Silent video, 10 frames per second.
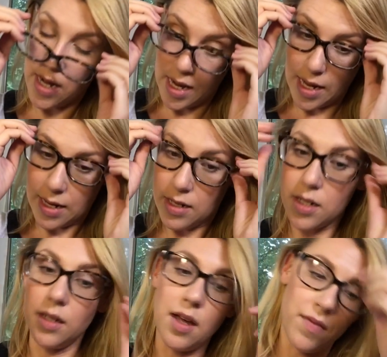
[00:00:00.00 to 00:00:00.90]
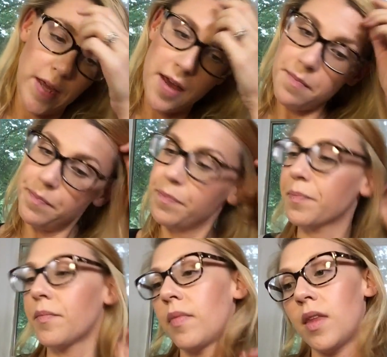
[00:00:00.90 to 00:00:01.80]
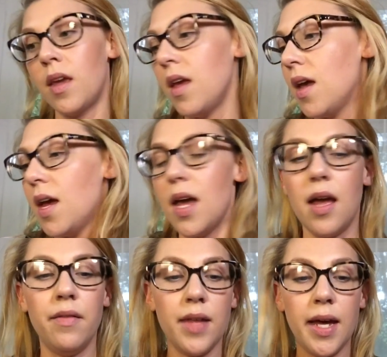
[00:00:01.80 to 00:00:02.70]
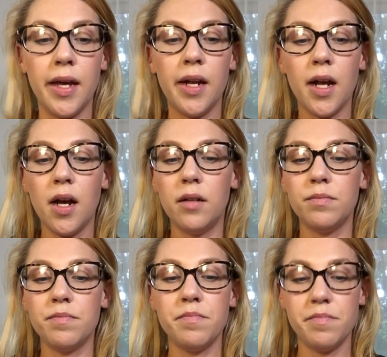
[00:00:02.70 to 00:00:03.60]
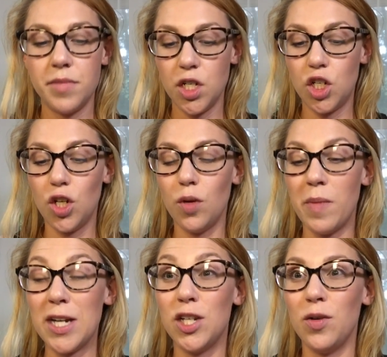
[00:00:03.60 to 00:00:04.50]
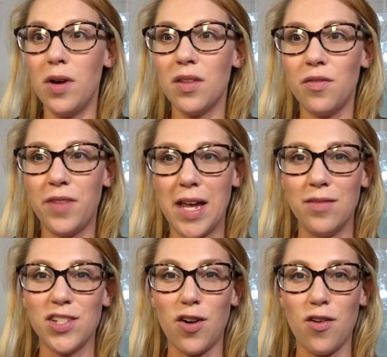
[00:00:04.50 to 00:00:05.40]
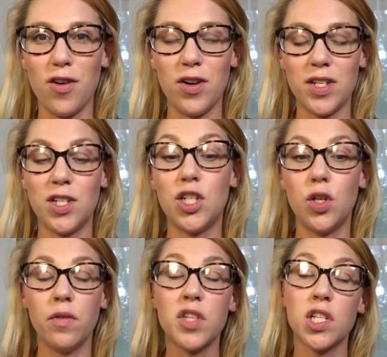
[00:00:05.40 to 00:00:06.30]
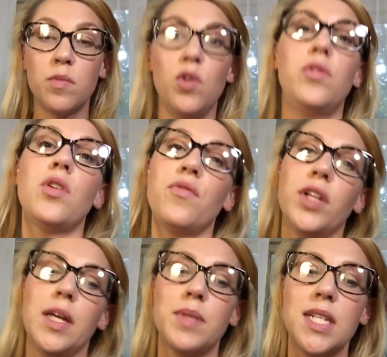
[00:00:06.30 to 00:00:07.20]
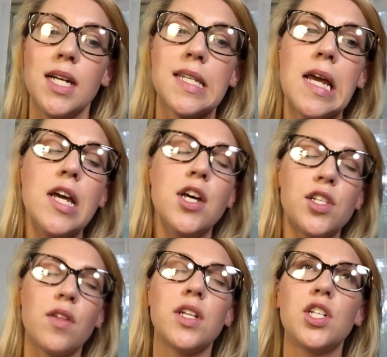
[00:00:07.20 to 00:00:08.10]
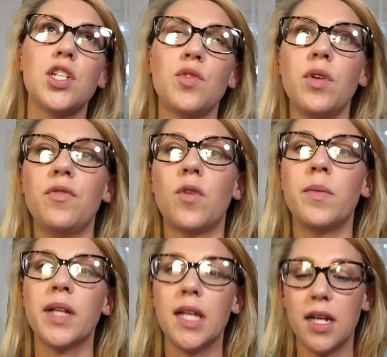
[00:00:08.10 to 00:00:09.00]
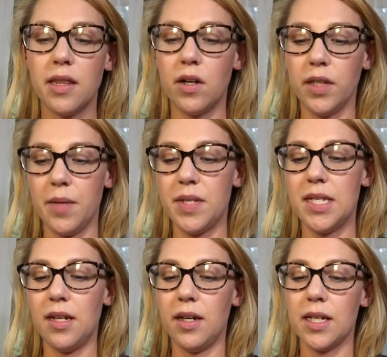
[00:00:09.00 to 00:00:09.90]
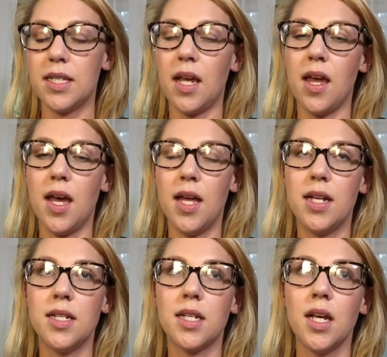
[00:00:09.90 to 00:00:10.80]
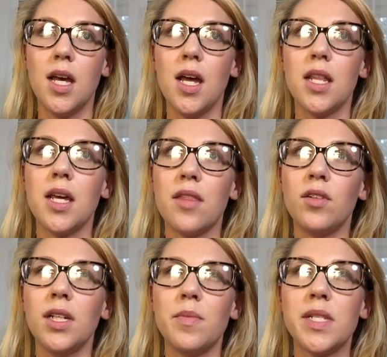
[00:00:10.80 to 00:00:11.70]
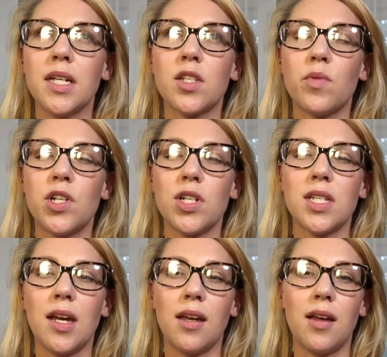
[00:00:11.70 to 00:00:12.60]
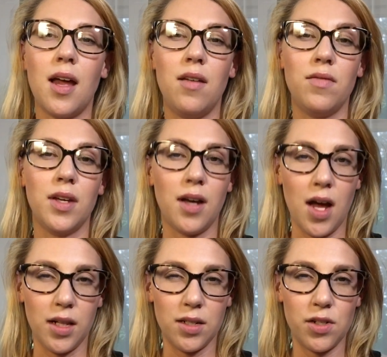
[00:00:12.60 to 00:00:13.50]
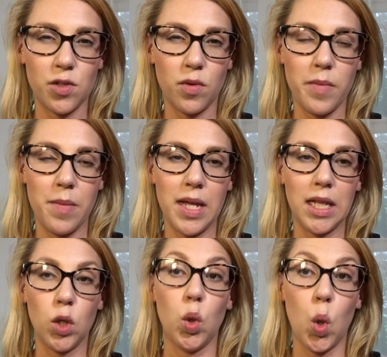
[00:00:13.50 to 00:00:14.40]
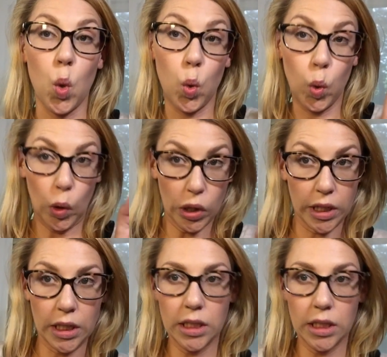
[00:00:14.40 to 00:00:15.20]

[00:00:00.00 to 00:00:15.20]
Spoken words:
and loving it. And then my two other faves are two of the smoothed over lipsticks. So they just reformulated their lipsticks, and the other lipsticks were just like kind of, the colors were maybe a little old.